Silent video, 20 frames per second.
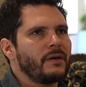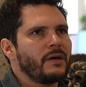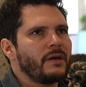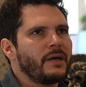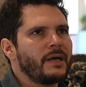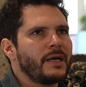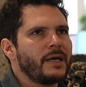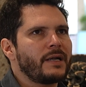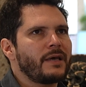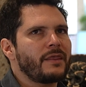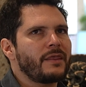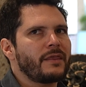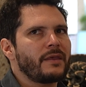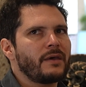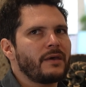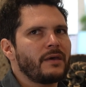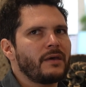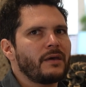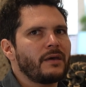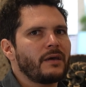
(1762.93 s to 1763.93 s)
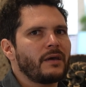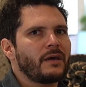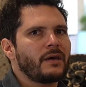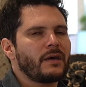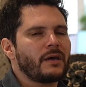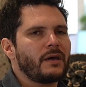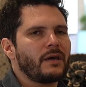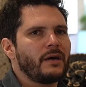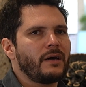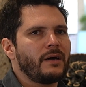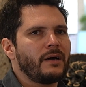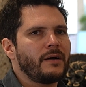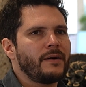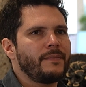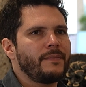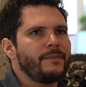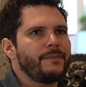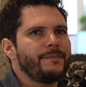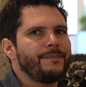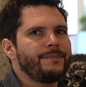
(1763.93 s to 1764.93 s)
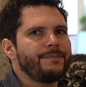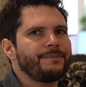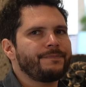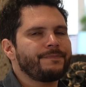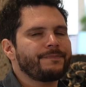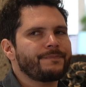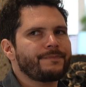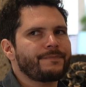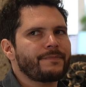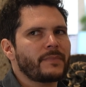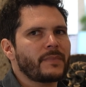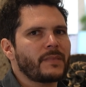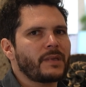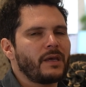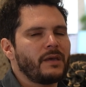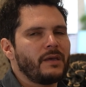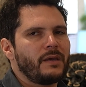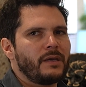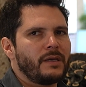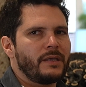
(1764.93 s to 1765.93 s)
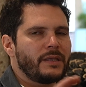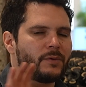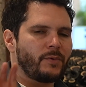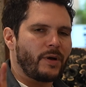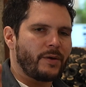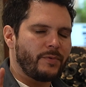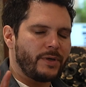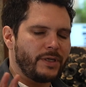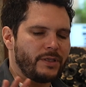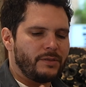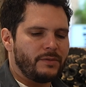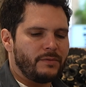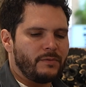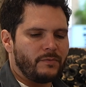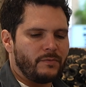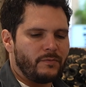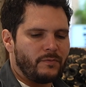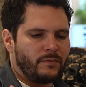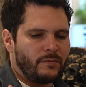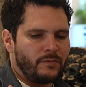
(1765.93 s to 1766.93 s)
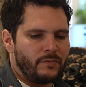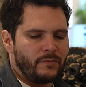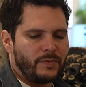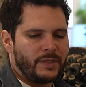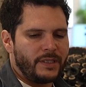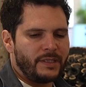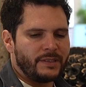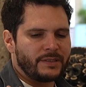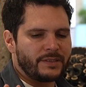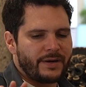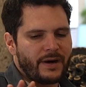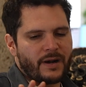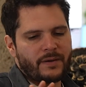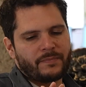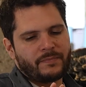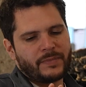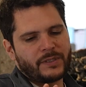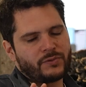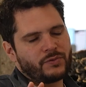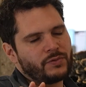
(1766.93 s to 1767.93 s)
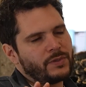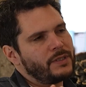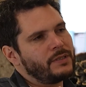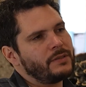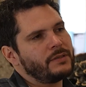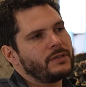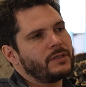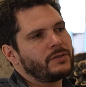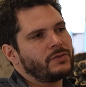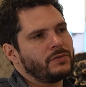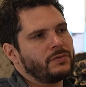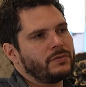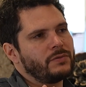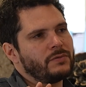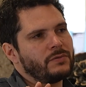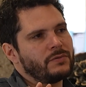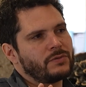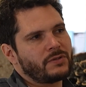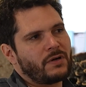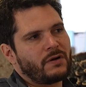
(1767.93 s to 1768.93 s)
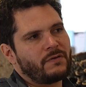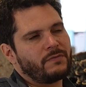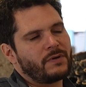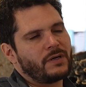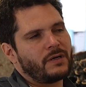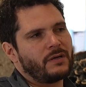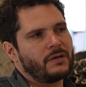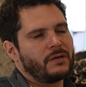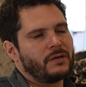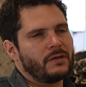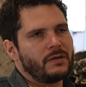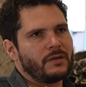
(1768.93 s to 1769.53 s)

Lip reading: And I think in the way we interact between the two software